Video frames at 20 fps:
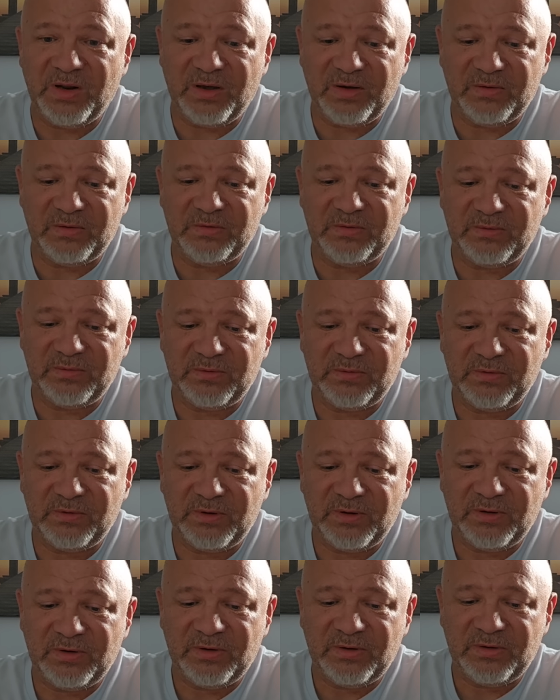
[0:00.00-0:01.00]
know,
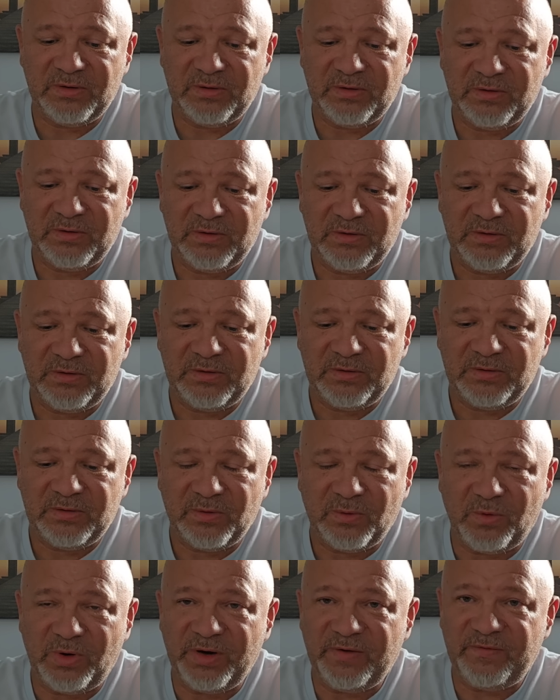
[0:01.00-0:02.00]

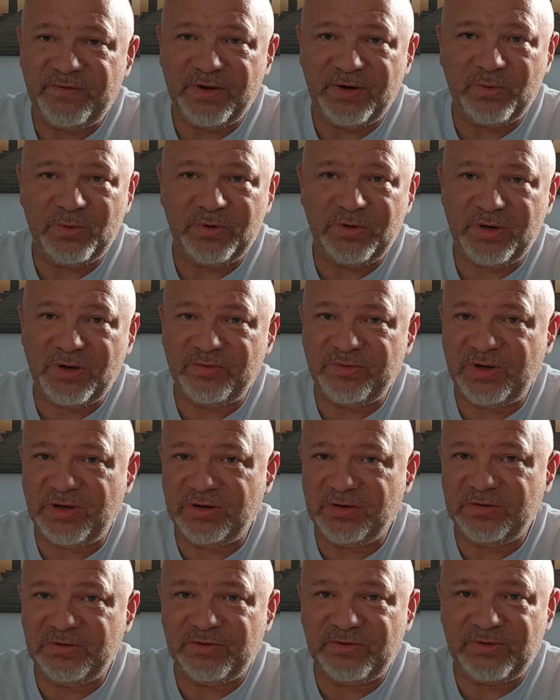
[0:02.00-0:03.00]
what if there were no
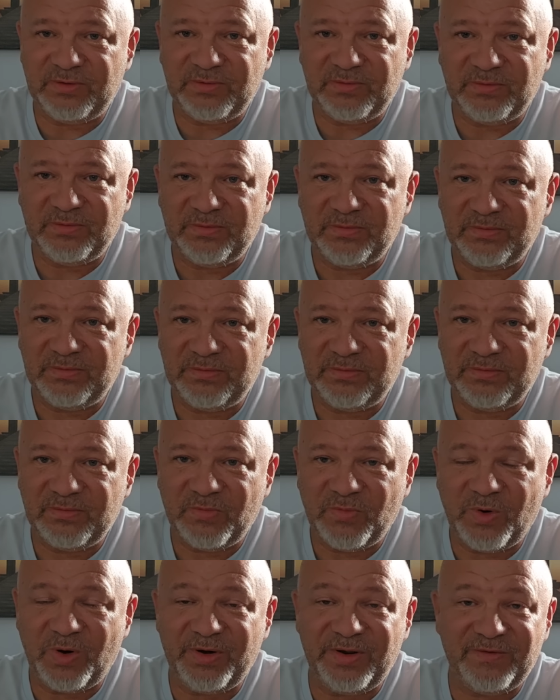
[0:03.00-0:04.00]
tears?
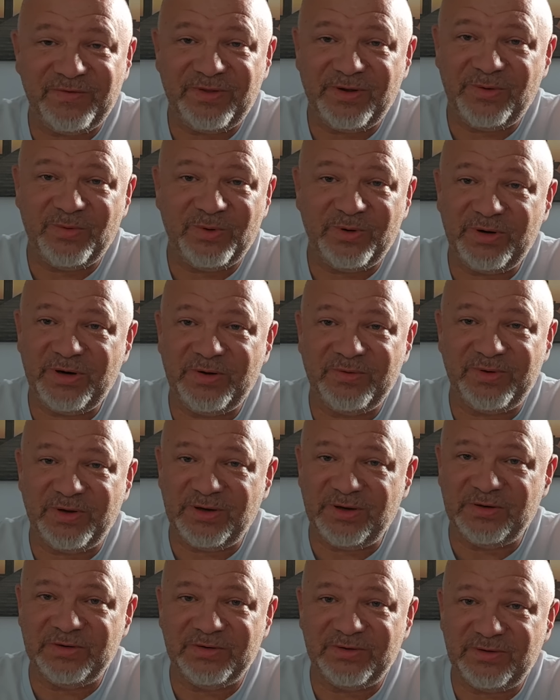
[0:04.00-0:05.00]
What if there were no
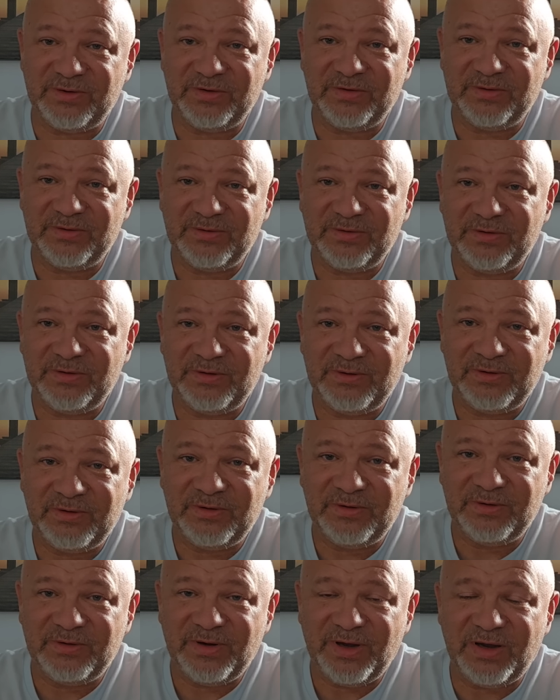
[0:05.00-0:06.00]
tears
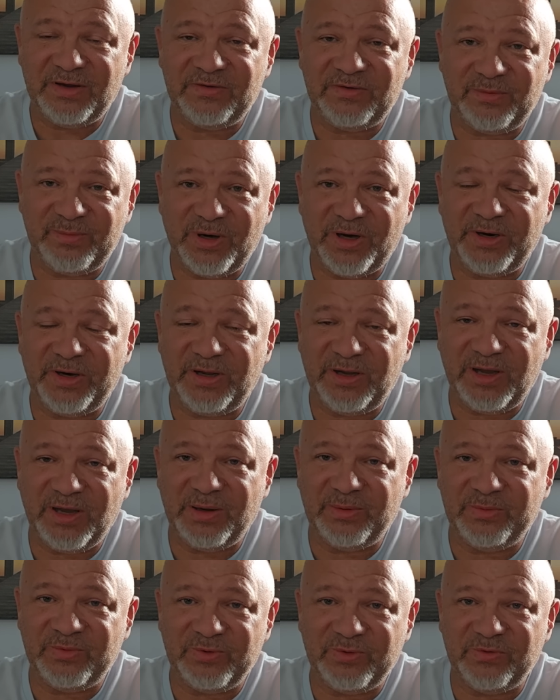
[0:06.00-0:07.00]
as the body
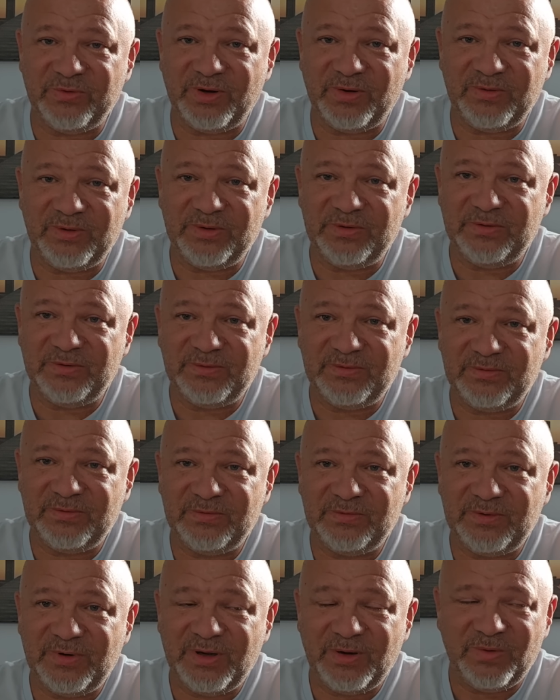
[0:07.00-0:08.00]
cams were rolling?
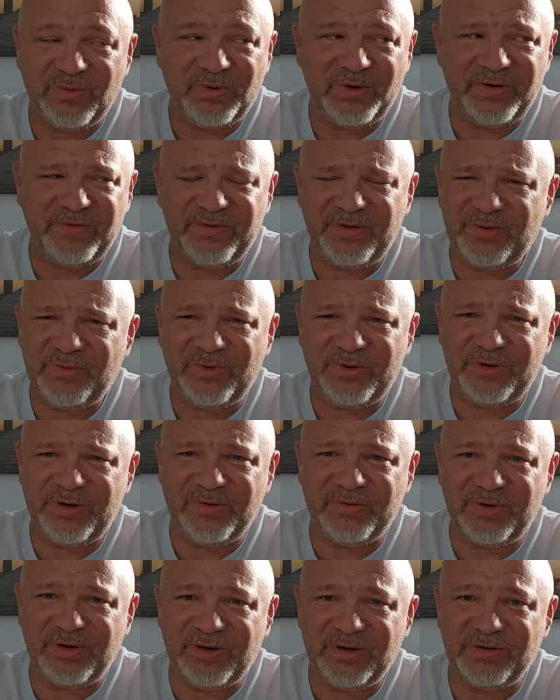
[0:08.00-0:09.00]
What if there were
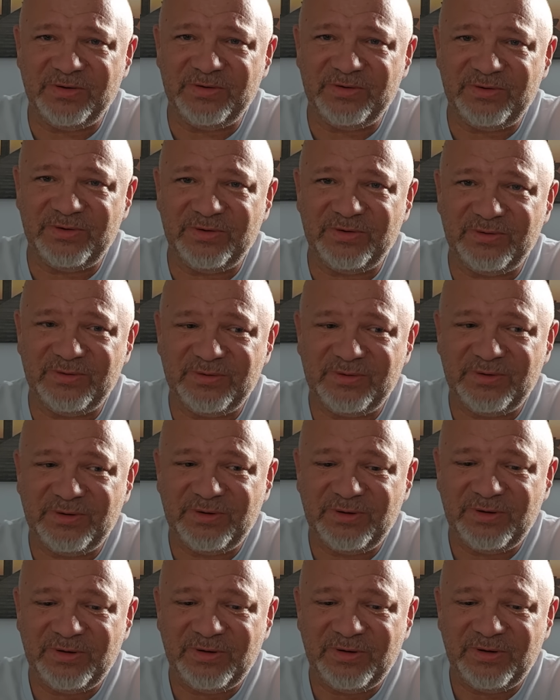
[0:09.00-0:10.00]
no tears
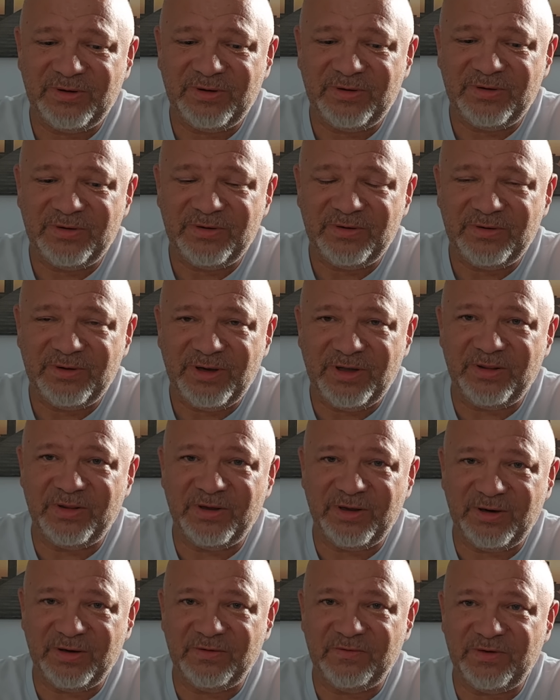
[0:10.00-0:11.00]
in
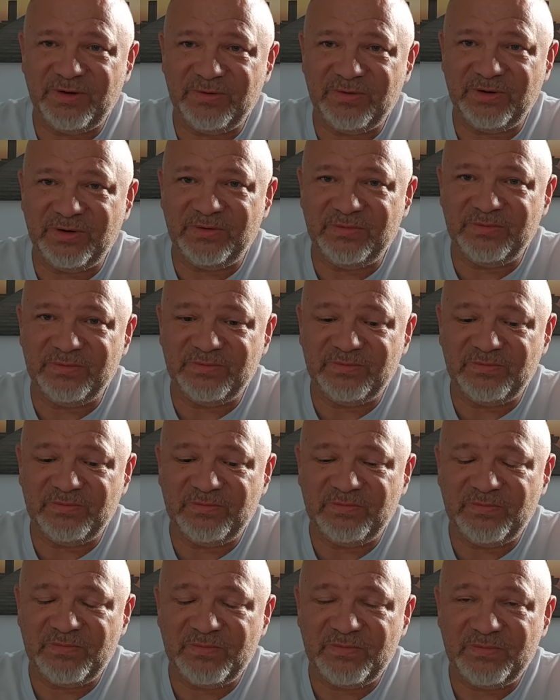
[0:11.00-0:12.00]
the interview room?
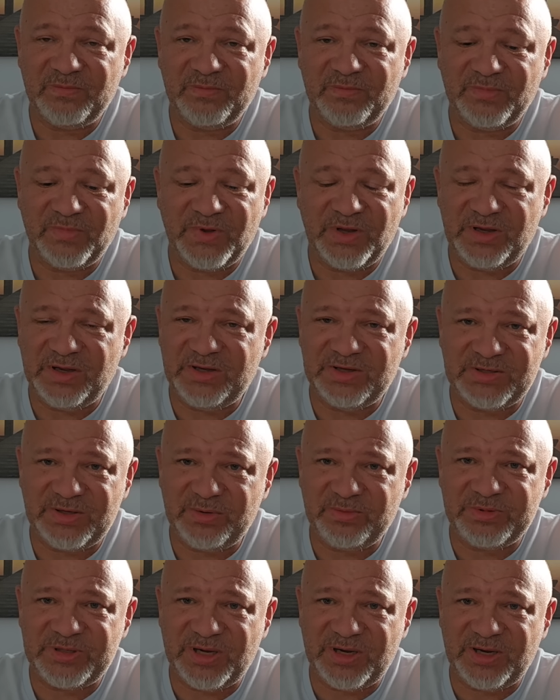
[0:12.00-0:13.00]
You see
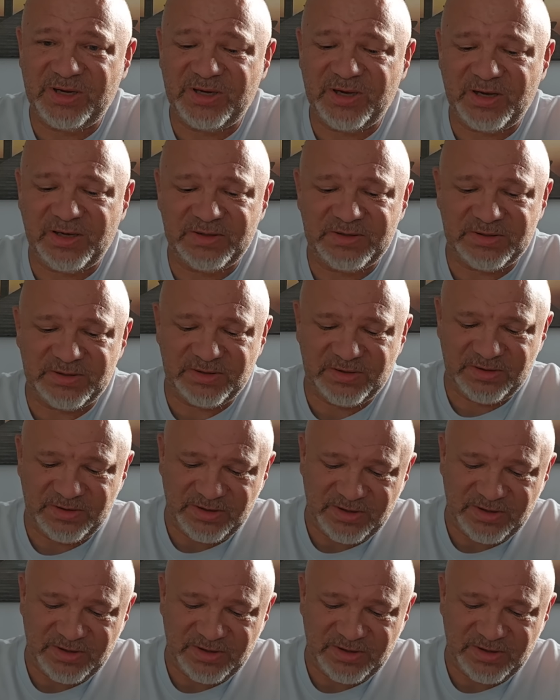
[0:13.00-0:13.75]
what I'm saying, guys?